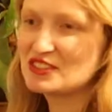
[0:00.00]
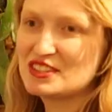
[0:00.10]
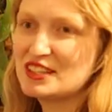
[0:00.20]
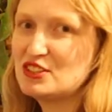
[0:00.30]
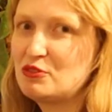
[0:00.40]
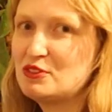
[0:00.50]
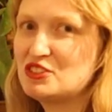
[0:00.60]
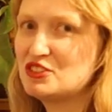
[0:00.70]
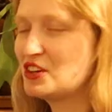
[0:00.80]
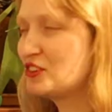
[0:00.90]
you just think your
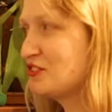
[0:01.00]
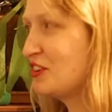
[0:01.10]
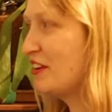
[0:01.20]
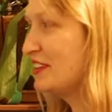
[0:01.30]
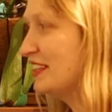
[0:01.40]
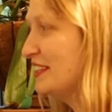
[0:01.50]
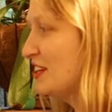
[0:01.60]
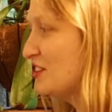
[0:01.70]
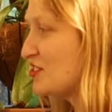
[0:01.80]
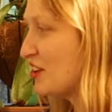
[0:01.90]
fishes don't grow, and then
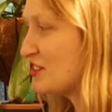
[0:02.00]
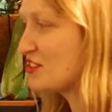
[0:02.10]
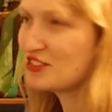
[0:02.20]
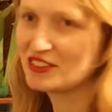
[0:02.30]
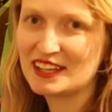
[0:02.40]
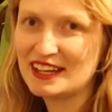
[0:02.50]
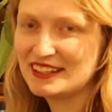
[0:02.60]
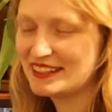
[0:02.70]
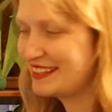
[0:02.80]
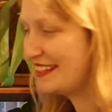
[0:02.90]
you go to store and get
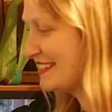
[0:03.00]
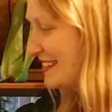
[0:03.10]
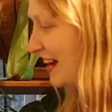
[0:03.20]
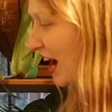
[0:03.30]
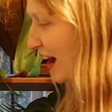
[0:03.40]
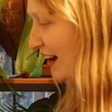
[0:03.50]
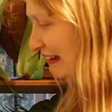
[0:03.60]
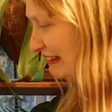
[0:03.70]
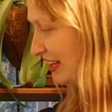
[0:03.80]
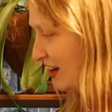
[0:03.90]
another, and it's like,
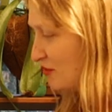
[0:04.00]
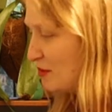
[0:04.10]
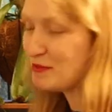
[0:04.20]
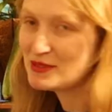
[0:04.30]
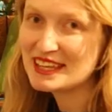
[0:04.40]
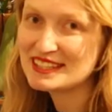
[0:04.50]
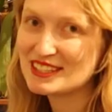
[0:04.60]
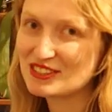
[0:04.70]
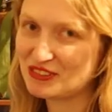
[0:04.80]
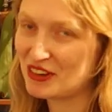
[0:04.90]
maybe they did